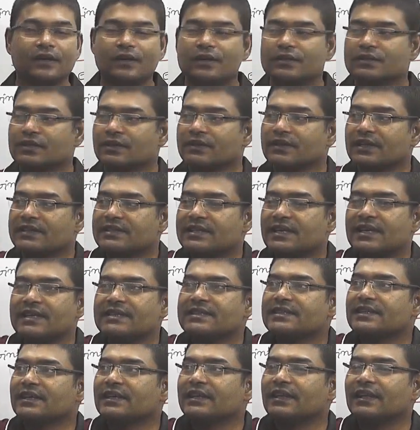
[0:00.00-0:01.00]
So this
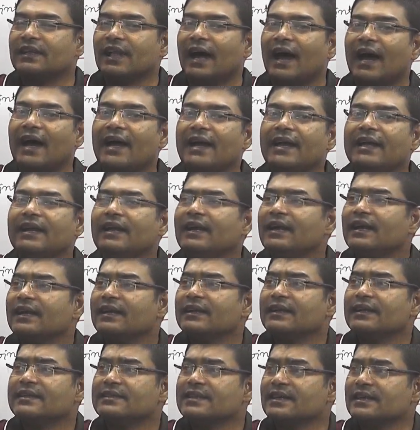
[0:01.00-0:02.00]
is line.
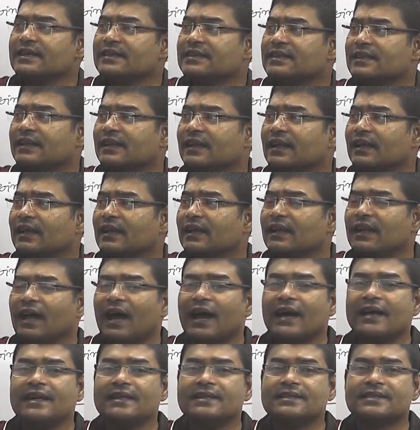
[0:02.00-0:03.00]
This is
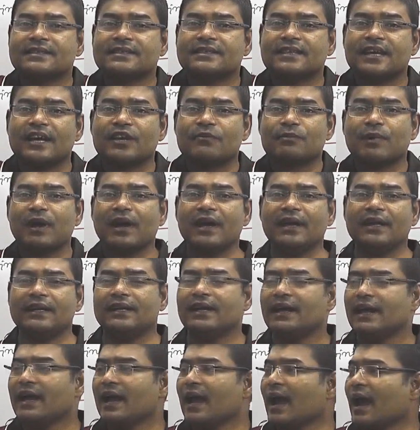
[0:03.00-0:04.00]
line segment,
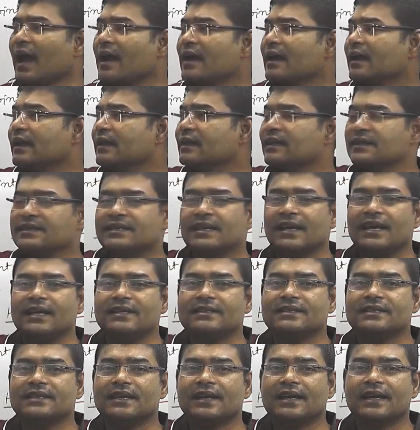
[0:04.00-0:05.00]
and this
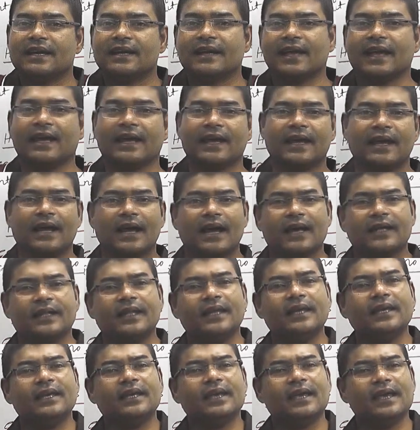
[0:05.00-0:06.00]
is ray. I
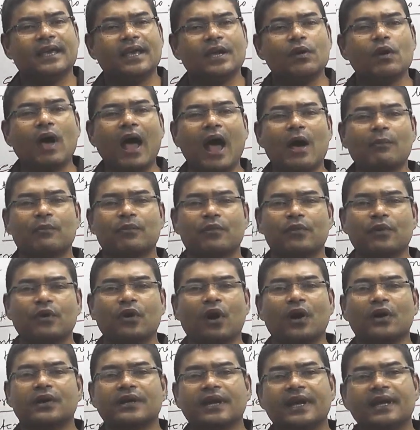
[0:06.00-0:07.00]
think you have
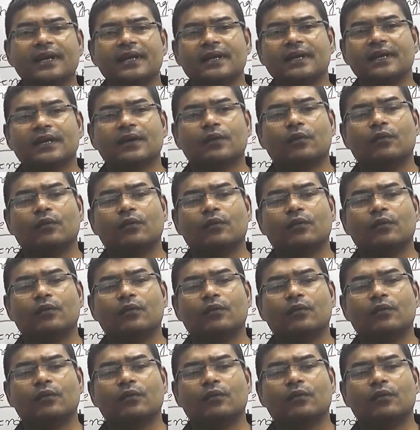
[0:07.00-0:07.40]
got it.